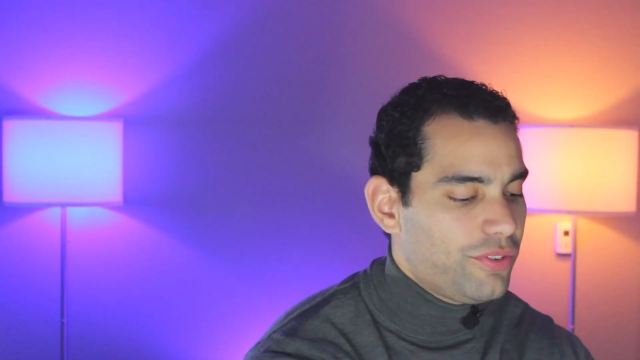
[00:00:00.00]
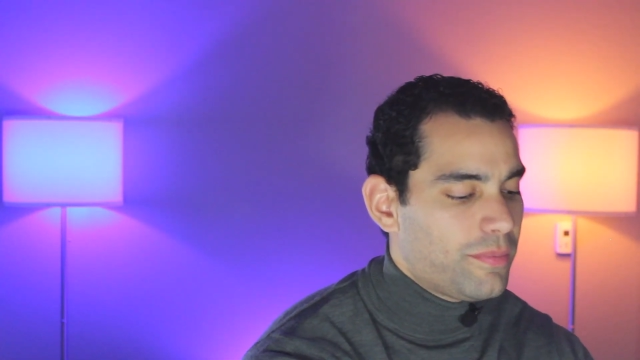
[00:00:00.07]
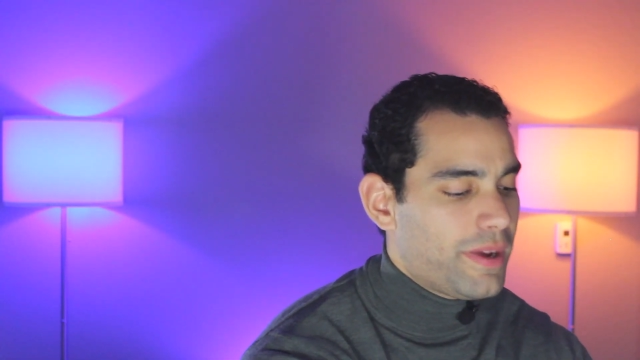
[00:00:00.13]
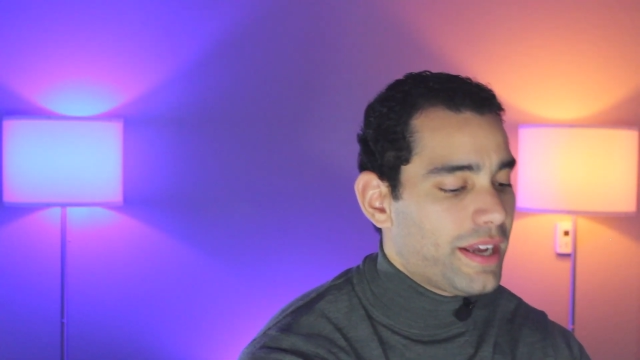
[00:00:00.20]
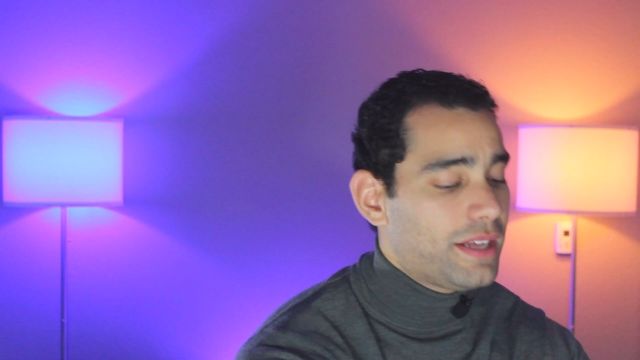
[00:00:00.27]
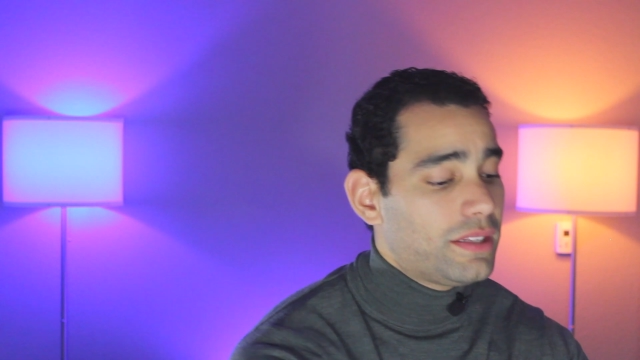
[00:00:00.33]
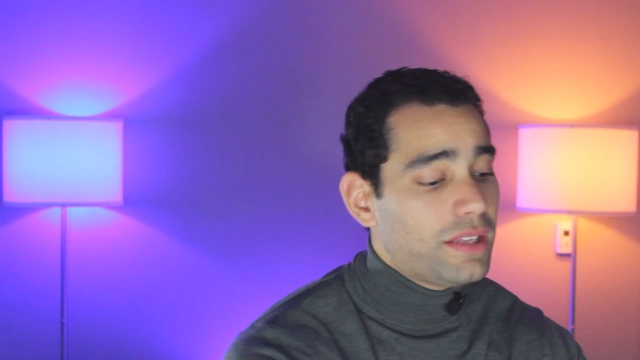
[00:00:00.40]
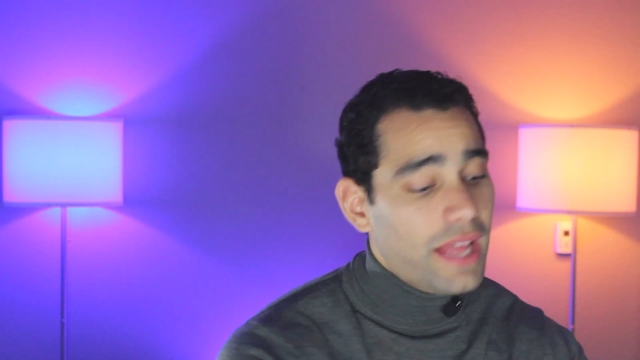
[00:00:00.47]
in
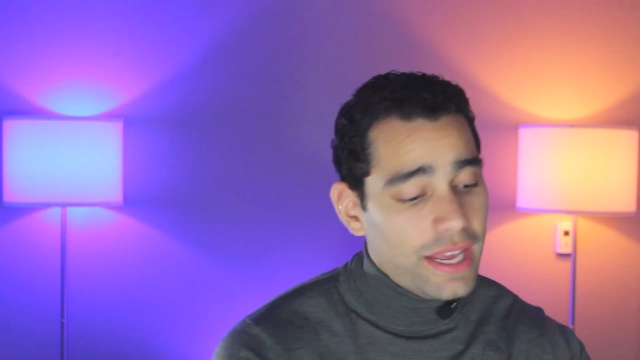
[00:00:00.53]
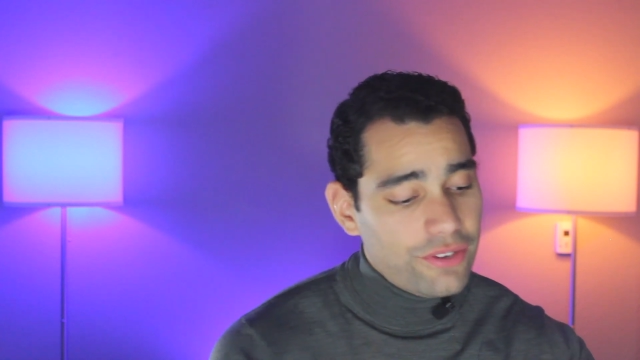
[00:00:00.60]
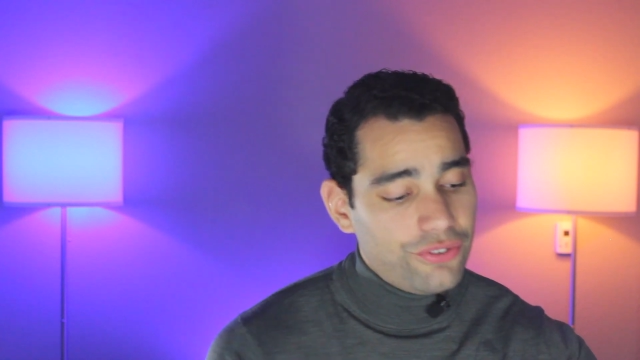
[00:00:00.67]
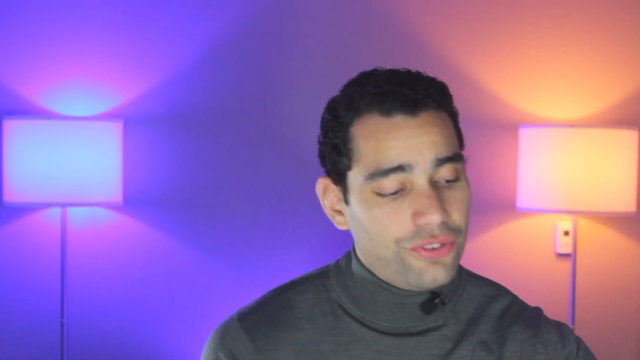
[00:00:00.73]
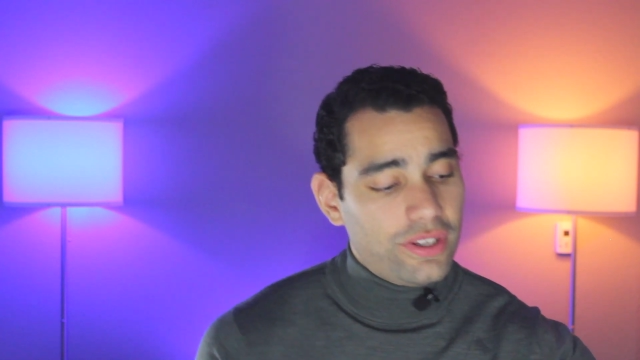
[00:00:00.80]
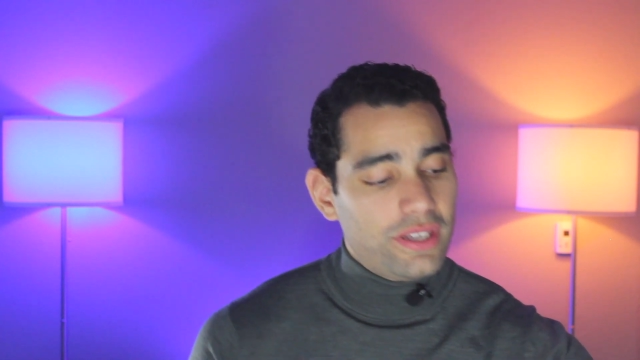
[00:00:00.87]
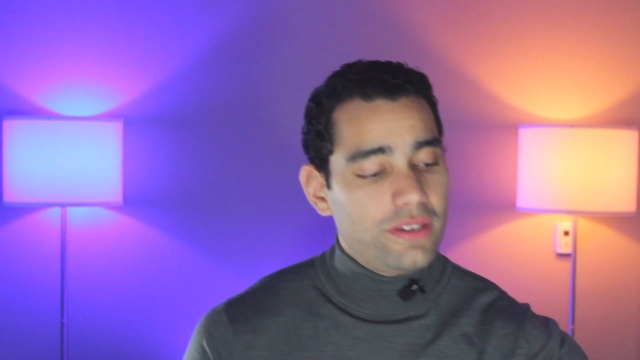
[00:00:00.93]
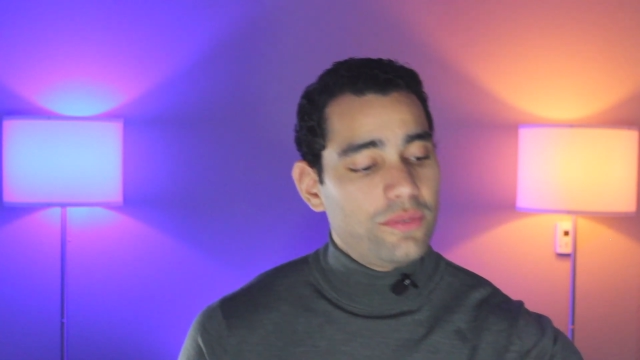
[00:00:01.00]
my
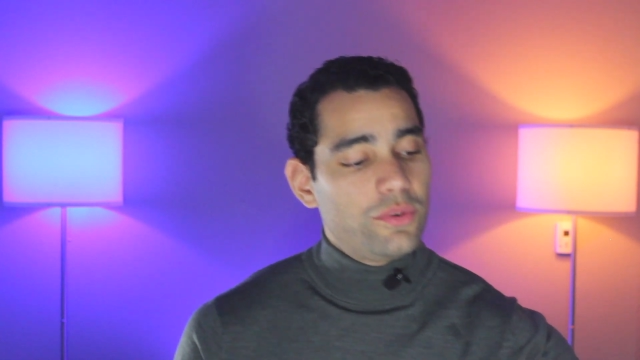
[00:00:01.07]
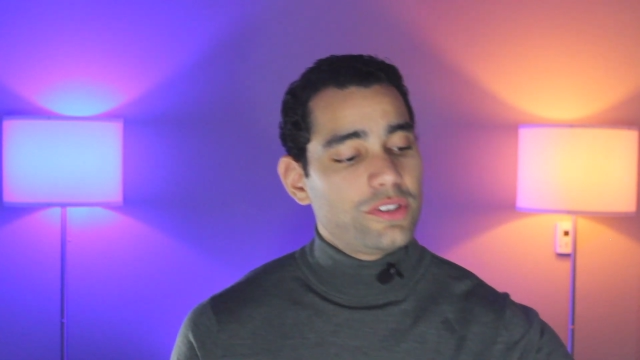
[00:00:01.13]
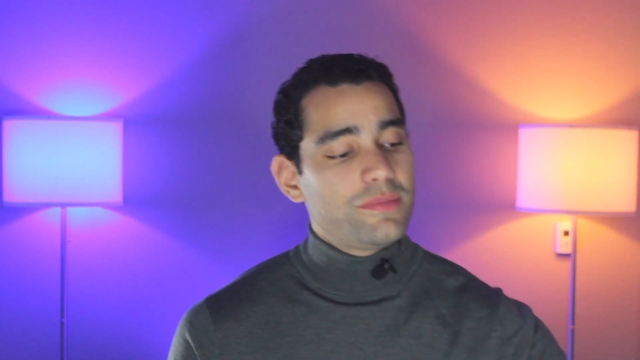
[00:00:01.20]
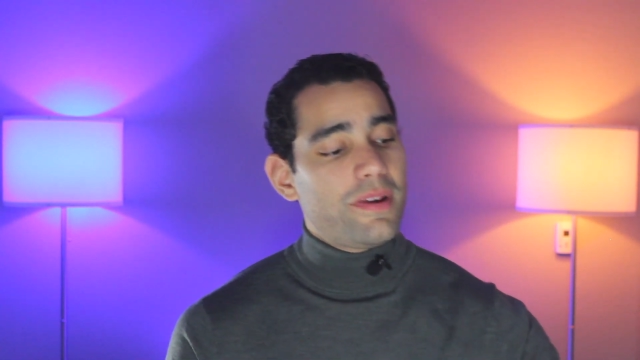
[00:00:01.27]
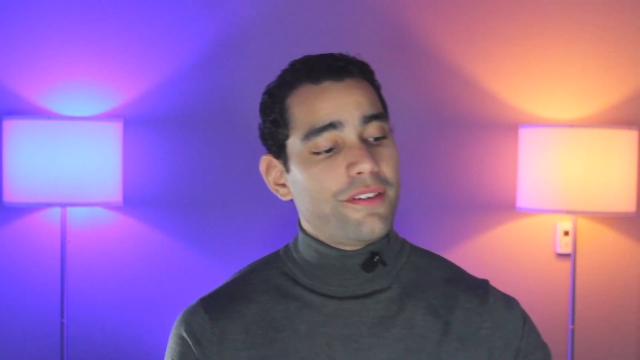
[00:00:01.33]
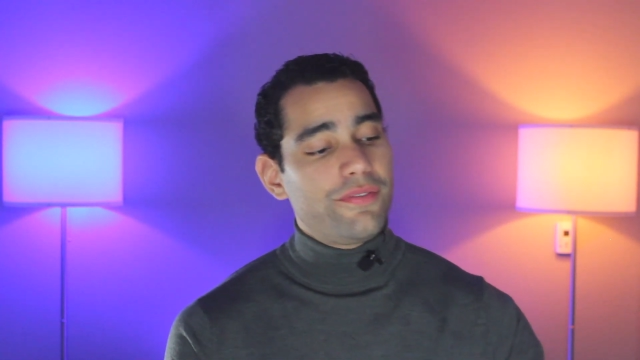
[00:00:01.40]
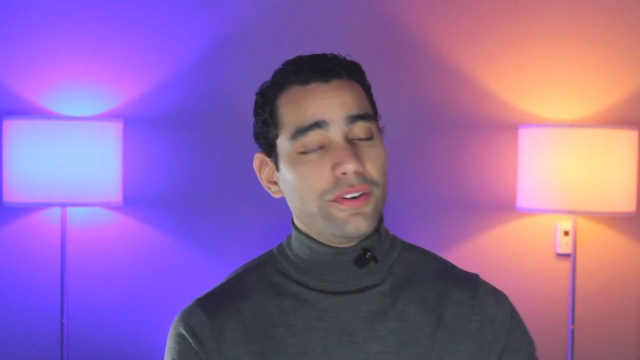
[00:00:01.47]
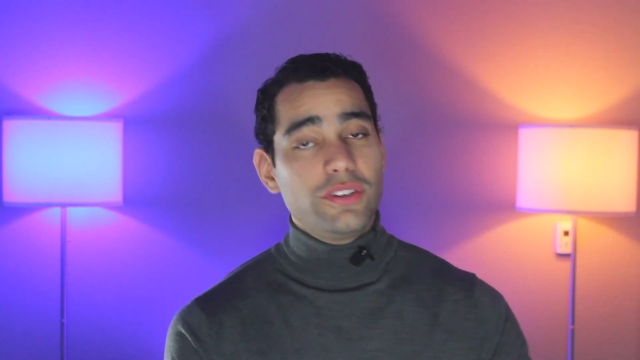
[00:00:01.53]
collection was
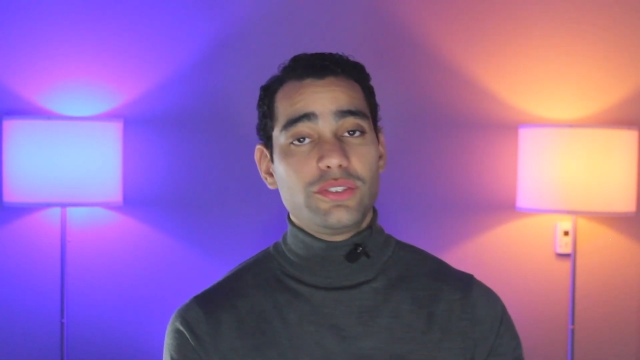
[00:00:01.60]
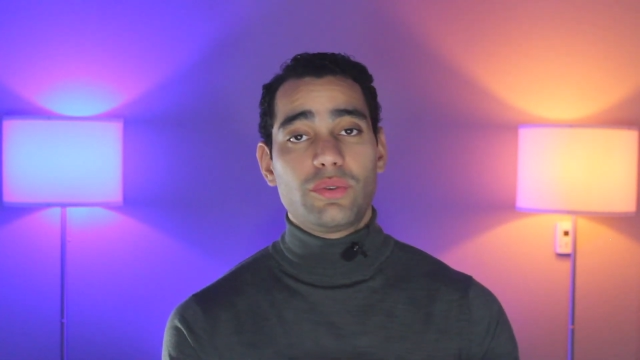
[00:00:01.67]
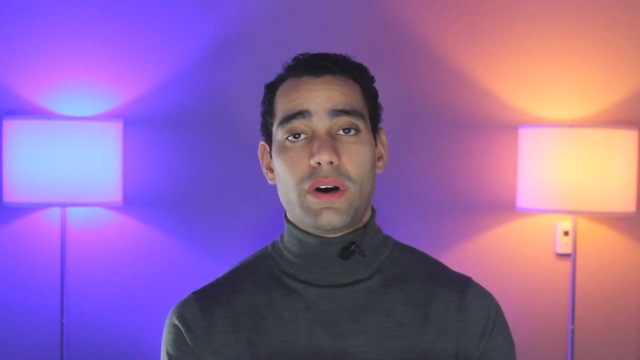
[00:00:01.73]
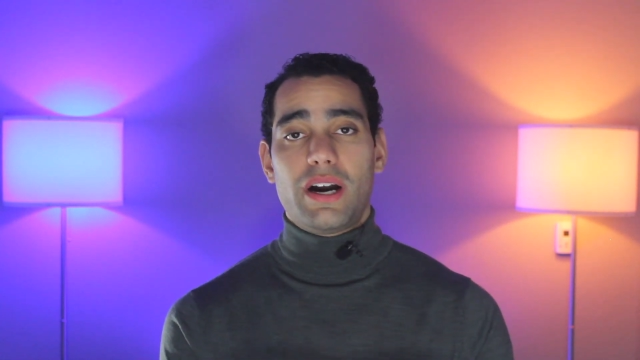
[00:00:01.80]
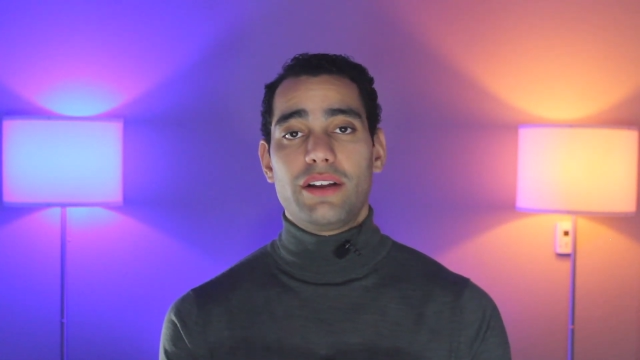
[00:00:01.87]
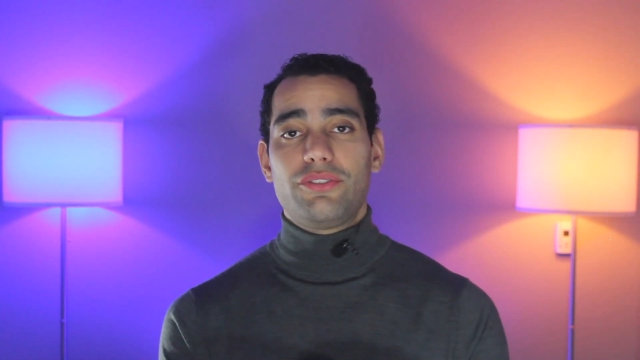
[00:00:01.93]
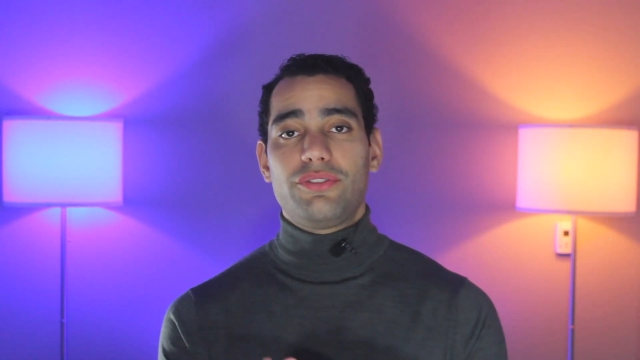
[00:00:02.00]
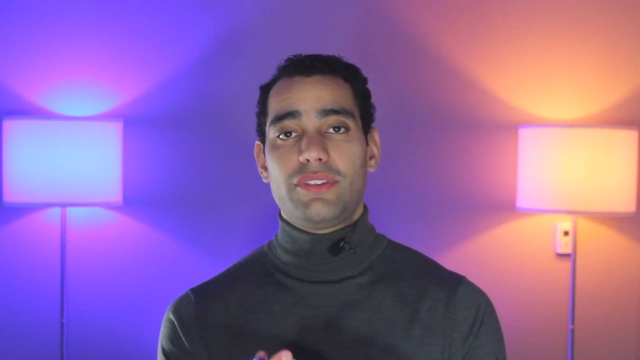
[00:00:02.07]
my first
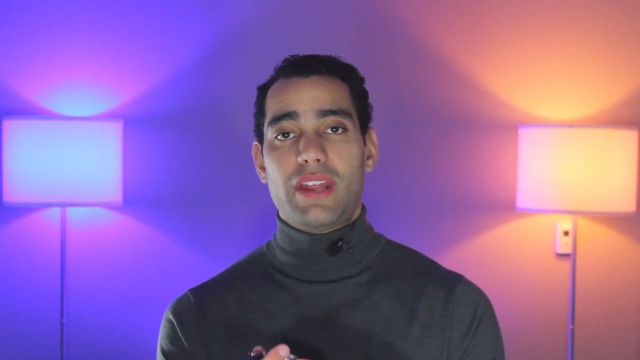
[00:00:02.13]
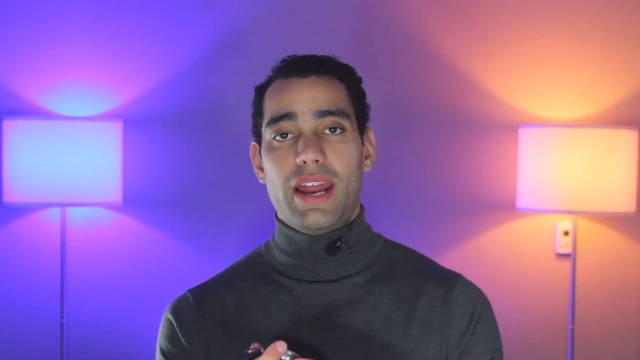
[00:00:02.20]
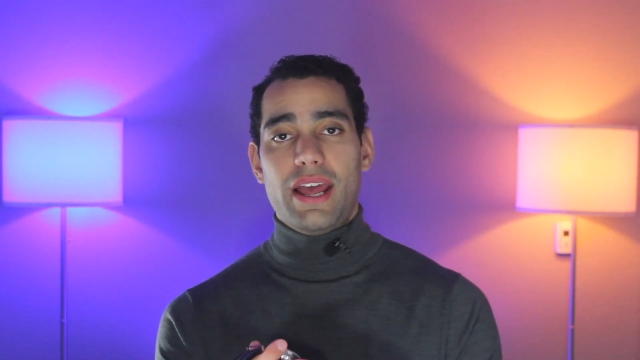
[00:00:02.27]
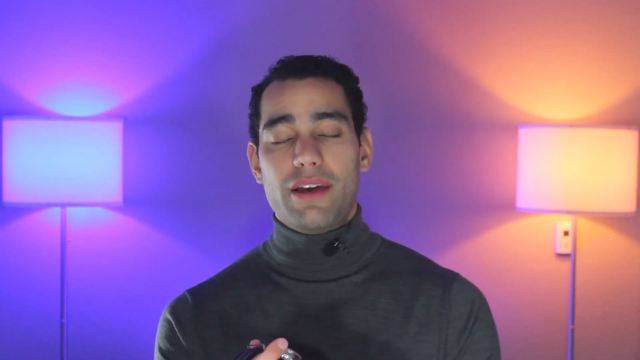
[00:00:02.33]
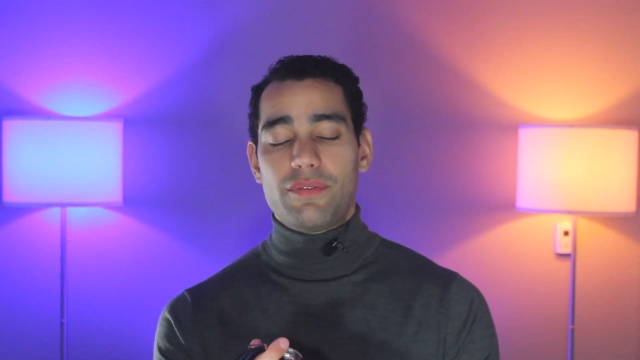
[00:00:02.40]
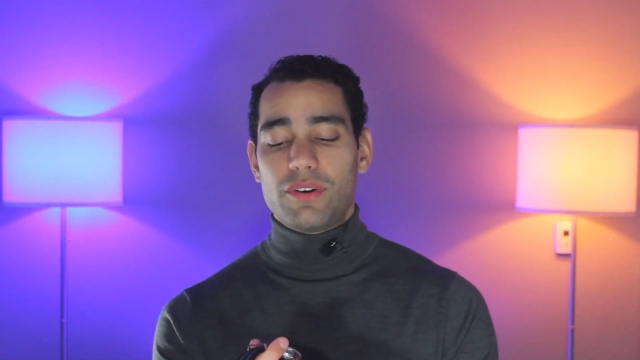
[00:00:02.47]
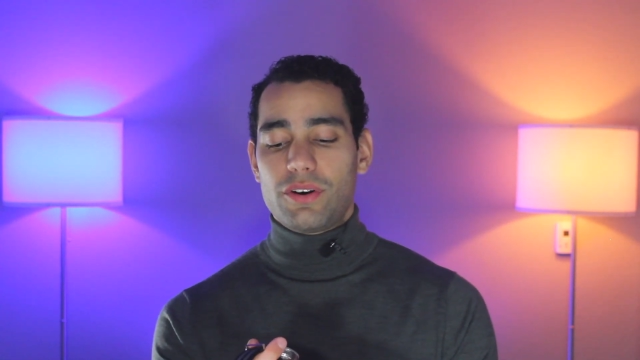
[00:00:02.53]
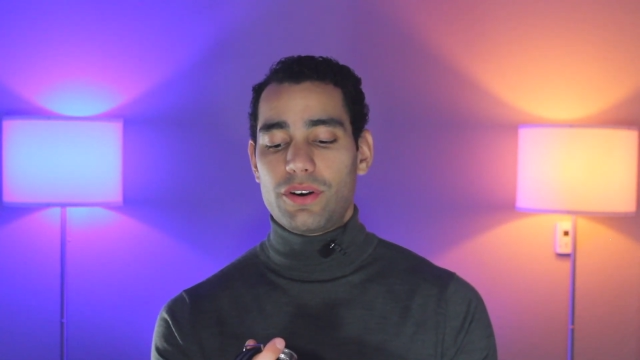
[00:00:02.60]
watch that I
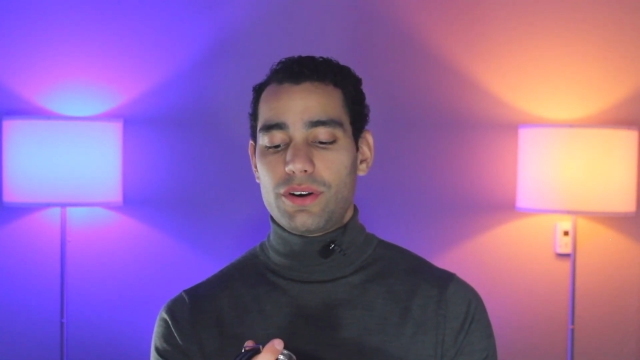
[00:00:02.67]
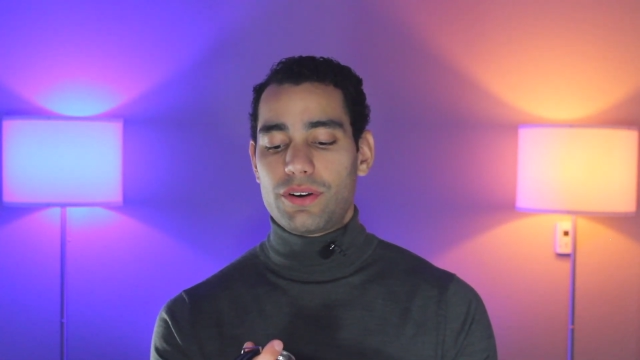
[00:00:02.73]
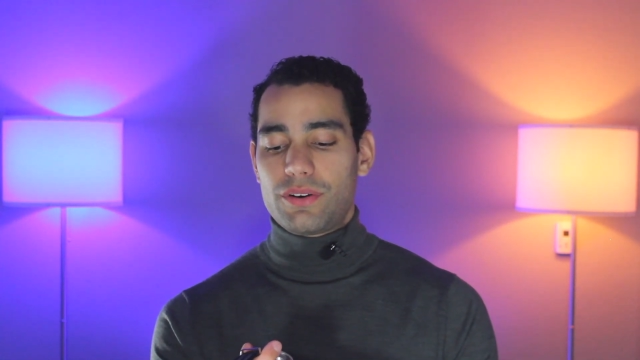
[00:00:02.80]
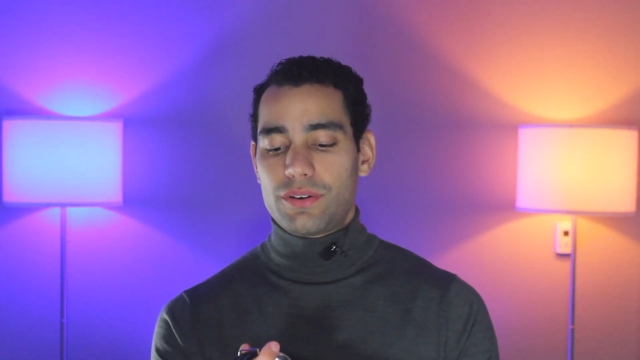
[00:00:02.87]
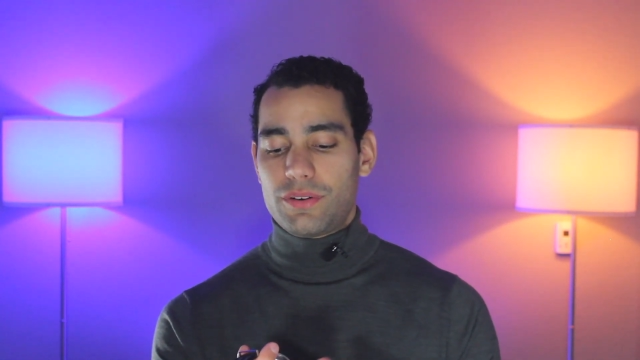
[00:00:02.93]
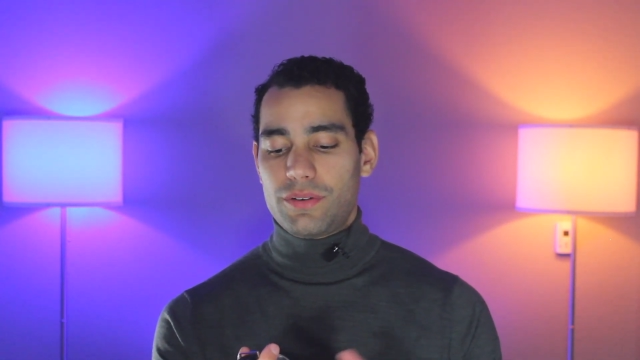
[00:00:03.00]
ever